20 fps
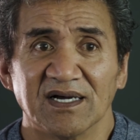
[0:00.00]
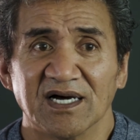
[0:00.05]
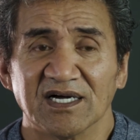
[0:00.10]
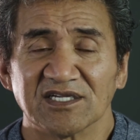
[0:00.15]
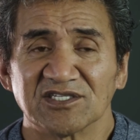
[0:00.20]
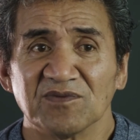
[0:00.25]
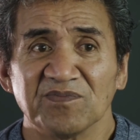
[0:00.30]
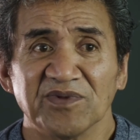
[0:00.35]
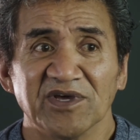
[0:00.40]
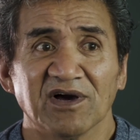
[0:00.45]

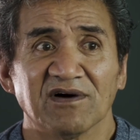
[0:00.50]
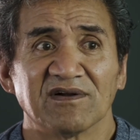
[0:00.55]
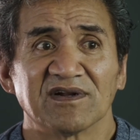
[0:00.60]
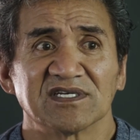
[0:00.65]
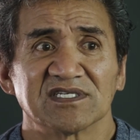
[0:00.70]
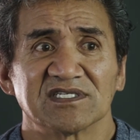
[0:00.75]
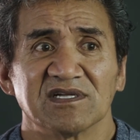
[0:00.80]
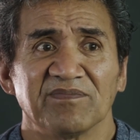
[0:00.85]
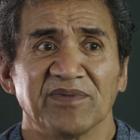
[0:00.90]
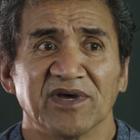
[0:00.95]
To be
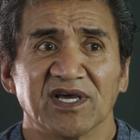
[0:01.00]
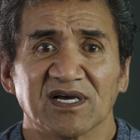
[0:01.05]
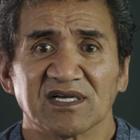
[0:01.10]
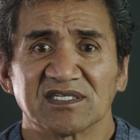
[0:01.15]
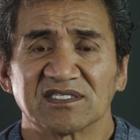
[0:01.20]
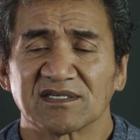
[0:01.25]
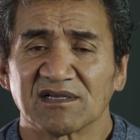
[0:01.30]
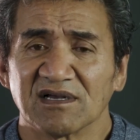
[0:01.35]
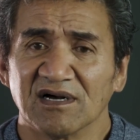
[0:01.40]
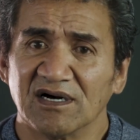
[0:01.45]
honest, the
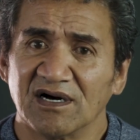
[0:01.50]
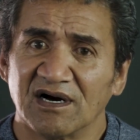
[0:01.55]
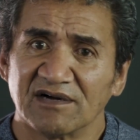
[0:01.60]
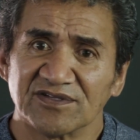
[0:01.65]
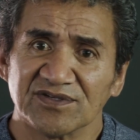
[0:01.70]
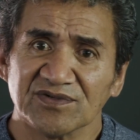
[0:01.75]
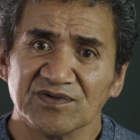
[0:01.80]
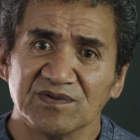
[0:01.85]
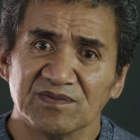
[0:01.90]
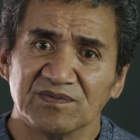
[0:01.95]
biggest scar,
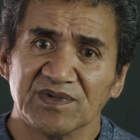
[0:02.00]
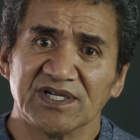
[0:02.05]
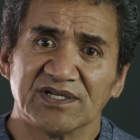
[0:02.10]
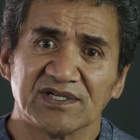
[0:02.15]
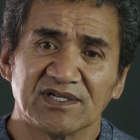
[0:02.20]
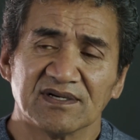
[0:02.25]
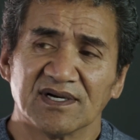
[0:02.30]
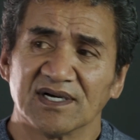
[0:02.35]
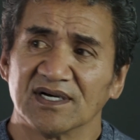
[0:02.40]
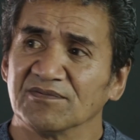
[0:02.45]
we
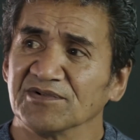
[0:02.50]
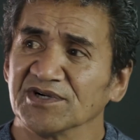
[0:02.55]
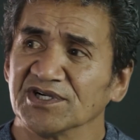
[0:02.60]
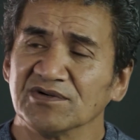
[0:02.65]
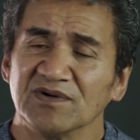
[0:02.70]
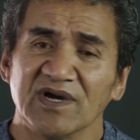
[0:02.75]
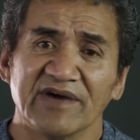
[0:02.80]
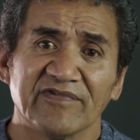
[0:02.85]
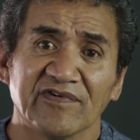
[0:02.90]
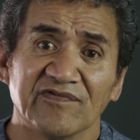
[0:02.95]

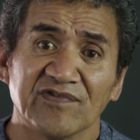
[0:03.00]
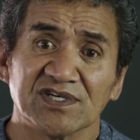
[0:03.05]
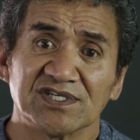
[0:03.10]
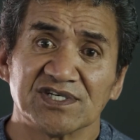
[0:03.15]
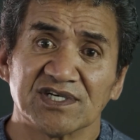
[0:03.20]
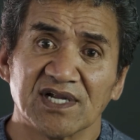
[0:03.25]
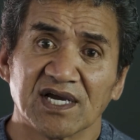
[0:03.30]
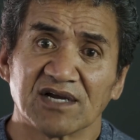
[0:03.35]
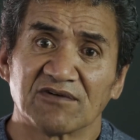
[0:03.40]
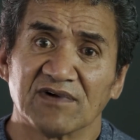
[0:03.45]
do have a
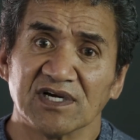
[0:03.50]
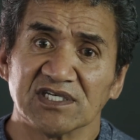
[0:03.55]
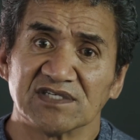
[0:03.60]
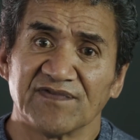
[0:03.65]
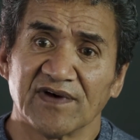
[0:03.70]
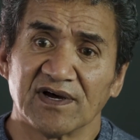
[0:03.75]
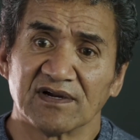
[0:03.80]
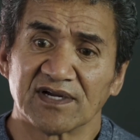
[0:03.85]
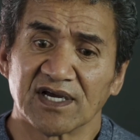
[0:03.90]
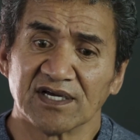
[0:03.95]
vision at Grace
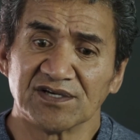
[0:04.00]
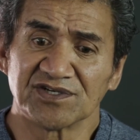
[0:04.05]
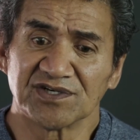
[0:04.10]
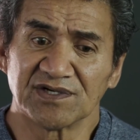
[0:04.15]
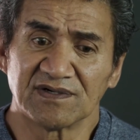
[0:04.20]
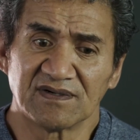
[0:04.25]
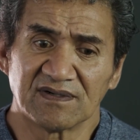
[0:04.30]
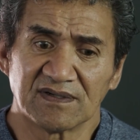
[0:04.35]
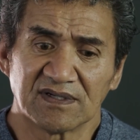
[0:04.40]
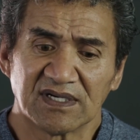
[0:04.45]

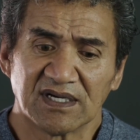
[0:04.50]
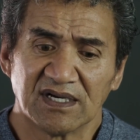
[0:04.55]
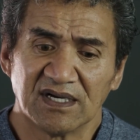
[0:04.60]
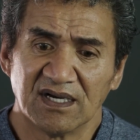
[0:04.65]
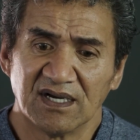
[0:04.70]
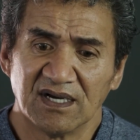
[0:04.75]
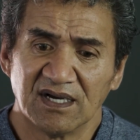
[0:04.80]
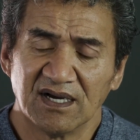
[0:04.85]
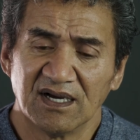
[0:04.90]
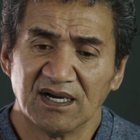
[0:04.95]
Foundation,
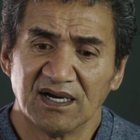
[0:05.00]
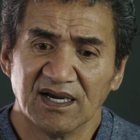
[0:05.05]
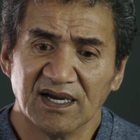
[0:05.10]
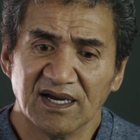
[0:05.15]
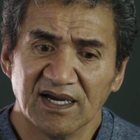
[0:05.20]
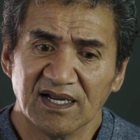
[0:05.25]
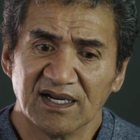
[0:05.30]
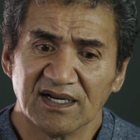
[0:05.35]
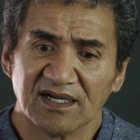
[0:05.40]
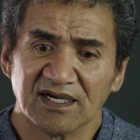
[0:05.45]

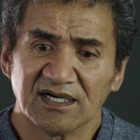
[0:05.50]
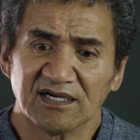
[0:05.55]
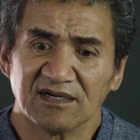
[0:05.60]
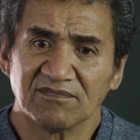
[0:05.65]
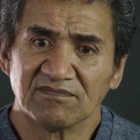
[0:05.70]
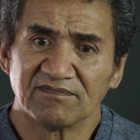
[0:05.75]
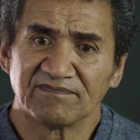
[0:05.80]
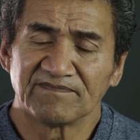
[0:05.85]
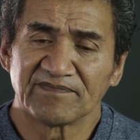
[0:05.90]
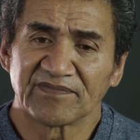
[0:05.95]
and
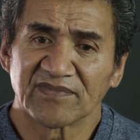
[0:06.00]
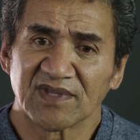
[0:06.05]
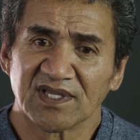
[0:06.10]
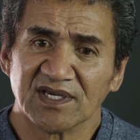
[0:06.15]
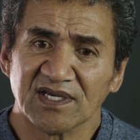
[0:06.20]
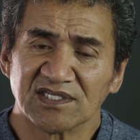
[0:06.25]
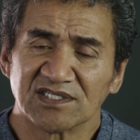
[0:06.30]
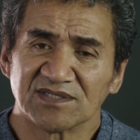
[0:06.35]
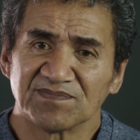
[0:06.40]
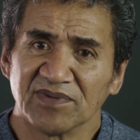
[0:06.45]

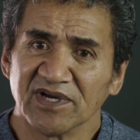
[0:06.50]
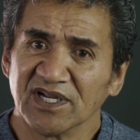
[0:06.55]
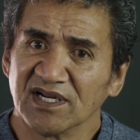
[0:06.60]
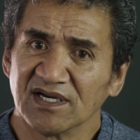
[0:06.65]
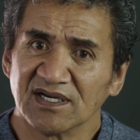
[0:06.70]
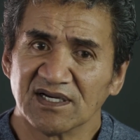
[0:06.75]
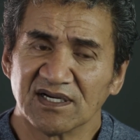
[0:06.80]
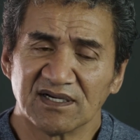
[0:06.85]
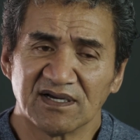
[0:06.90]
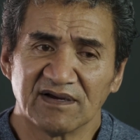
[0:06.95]
it's been
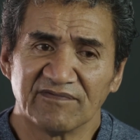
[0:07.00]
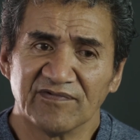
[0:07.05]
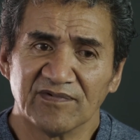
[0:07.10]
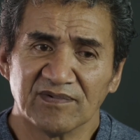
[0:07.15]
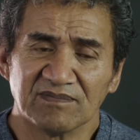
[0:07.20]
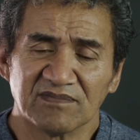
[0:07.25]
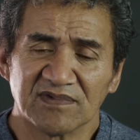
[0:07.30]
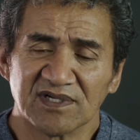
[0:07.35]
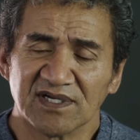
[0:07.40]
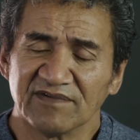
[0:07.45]
a
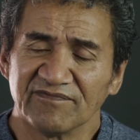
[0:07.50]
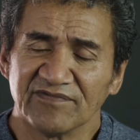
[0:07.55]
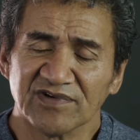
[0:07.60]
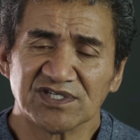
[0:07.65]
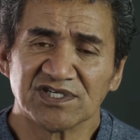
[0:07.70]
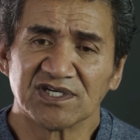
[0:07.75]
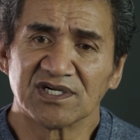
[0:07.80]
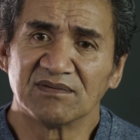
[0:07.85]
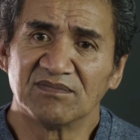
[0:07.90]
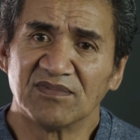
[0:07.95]

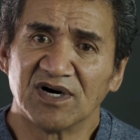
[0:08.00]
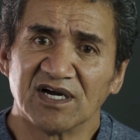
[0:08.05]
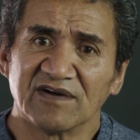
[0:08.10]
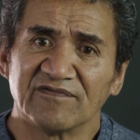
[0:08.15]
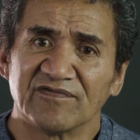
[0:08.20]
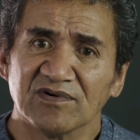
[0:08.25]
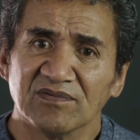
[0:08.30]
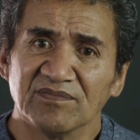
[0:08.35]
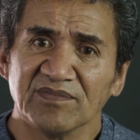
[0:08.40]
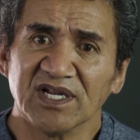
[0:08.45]
vision of mine
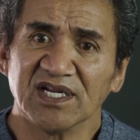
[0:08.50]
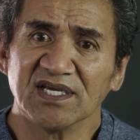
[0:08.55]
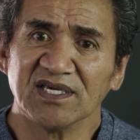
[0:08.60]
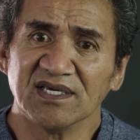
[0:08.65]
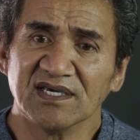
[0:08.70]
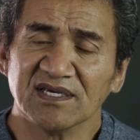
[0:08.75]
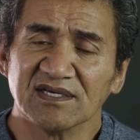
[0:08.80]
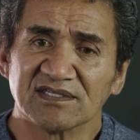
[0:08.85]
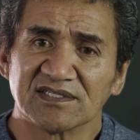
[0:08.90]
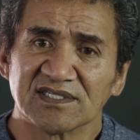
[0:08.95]
for many
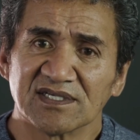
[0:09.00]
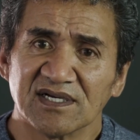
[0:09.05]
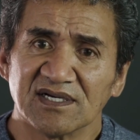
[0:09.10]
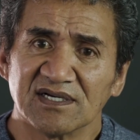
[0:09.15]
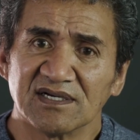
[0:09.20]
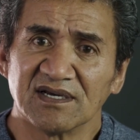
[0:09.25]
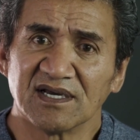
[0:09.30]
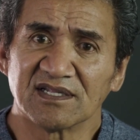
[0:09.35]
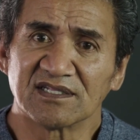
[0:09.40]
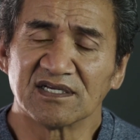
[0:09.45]
years
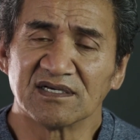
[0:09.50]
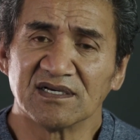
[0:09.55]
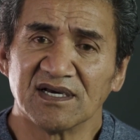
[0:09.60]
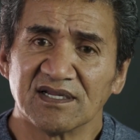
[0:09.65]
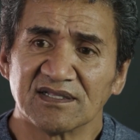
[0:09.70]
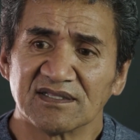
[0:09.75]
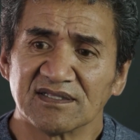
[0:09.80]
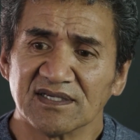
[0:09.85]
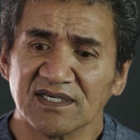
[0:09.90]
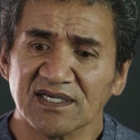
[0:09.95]
at
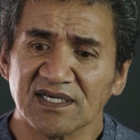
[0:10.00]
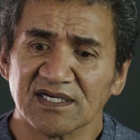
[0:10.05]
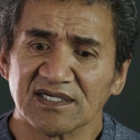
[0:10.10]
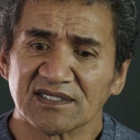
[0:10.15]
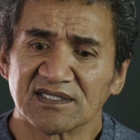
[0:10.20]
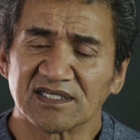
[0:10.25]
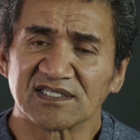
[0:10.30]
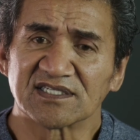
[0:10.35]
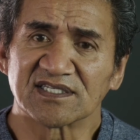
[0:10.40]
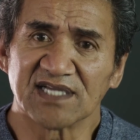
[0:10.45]

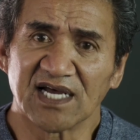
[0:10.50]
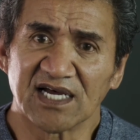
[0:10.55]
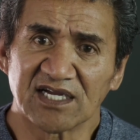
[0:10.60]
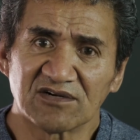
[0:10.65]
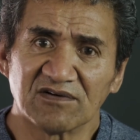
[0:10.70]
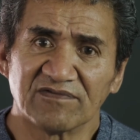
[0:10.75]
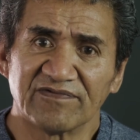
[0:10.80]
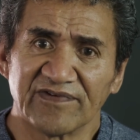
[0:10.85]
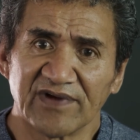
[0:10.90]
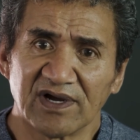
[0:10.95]
the start
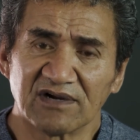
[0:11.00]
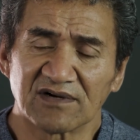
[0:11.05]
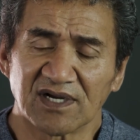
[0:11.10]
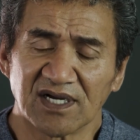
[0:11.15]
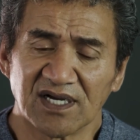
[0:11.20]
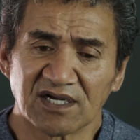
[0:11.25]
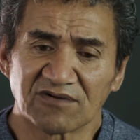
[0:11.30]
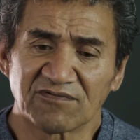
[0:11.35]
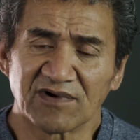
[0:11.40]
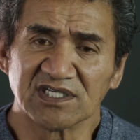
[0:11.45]
of
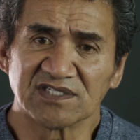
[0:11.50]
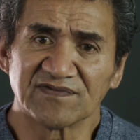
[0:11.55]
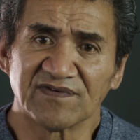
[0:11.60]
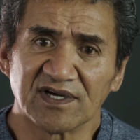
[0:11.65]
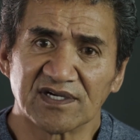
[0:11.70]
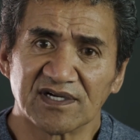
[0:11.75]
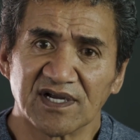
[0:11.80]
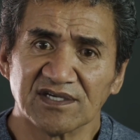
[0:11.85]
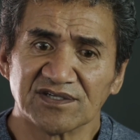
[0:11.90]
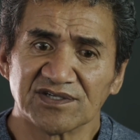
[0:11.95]
Grace
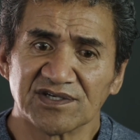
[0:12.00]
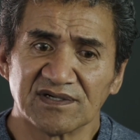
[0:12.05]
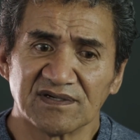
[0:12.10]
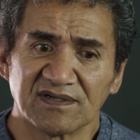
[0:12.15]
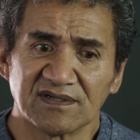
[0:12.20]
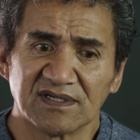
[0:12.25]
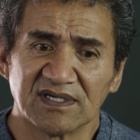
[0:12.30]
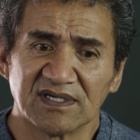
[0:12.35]
Foundation,